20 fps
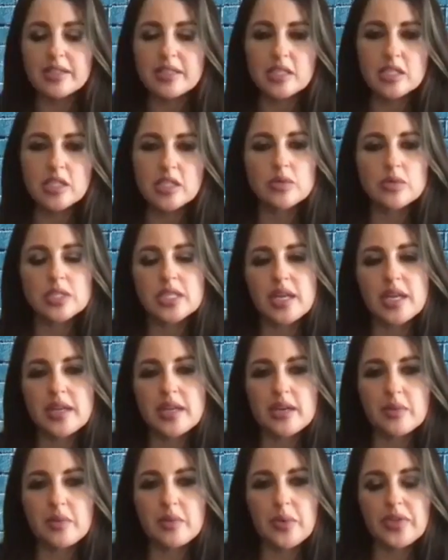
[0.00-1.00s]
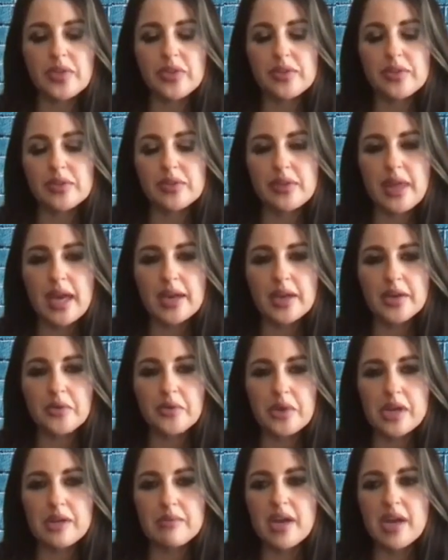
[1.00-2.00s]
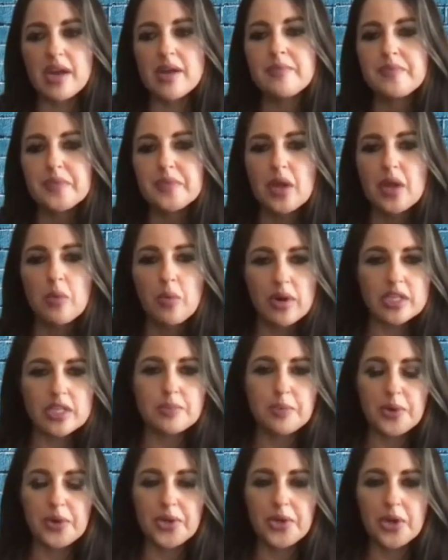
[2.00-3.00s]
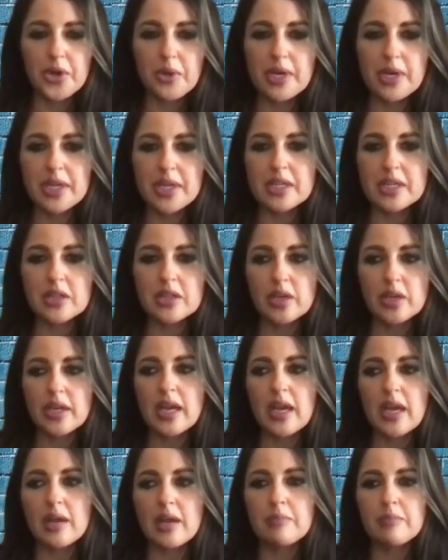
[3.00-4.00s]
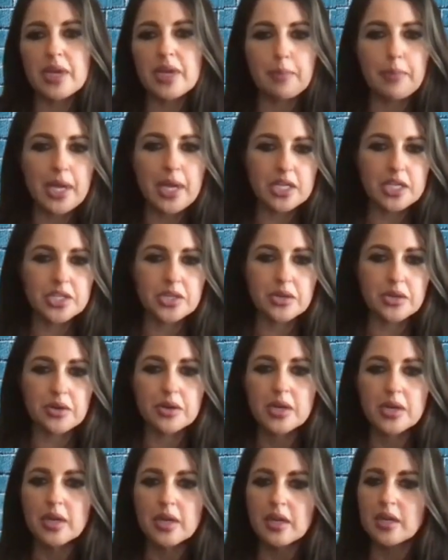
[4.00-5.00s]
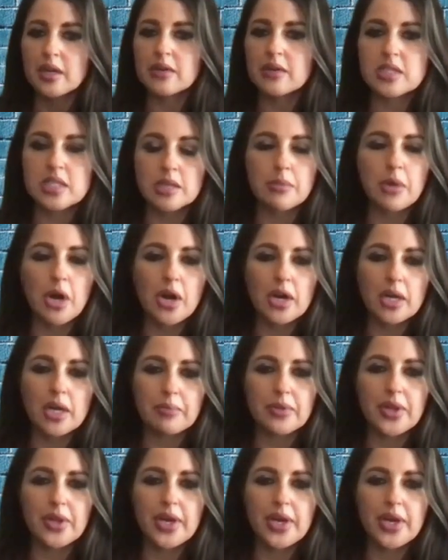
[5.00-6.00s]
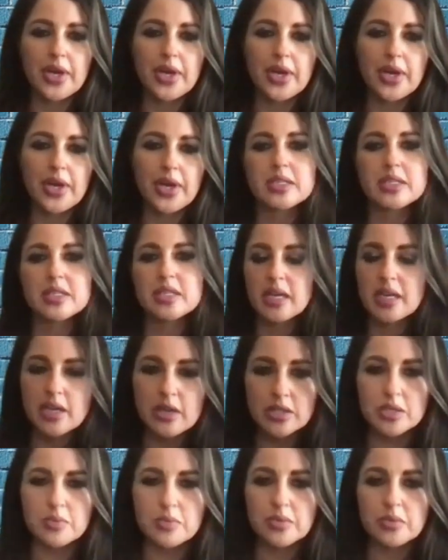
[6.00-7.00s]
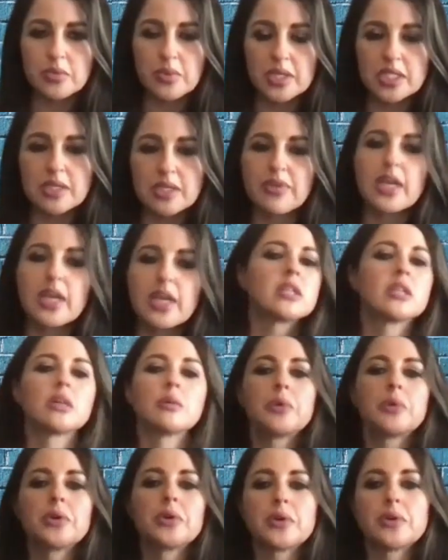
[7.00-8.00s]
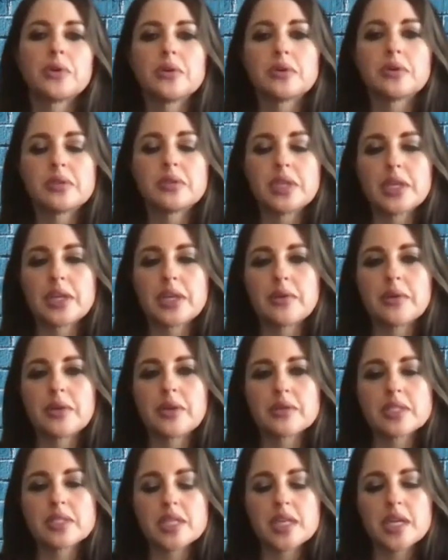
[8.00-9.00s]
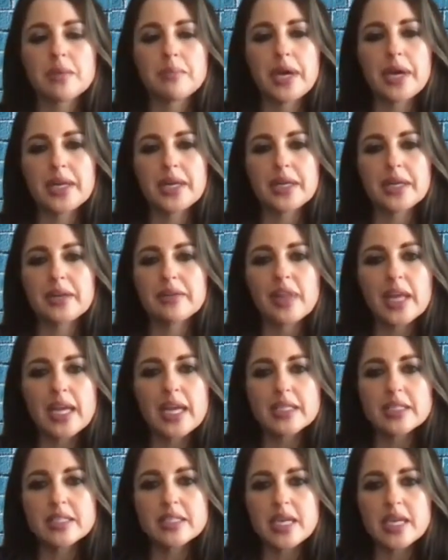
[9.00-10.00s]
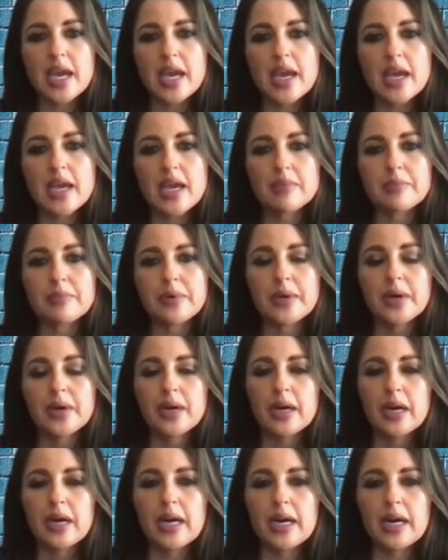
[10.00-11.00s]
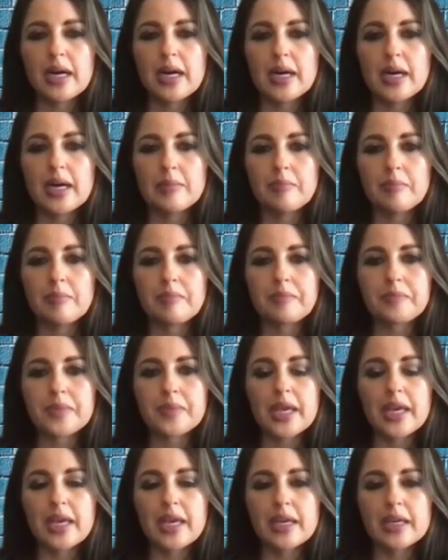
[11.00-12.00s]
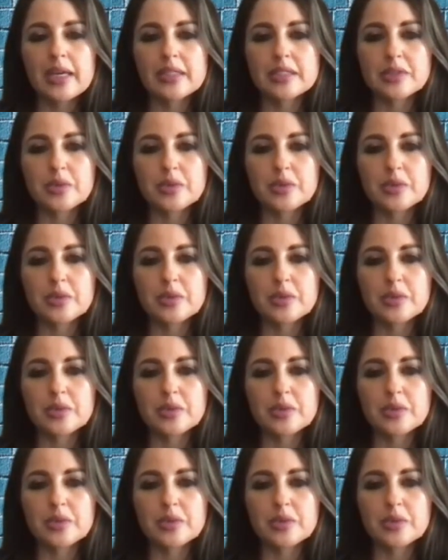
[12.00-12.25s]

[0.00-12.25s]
associated with that agreement. Whereas mm-hmm. procurement can look, hey, big picture, here's the marketplace, here's what's available, you know, here's the competitive landscape, um, and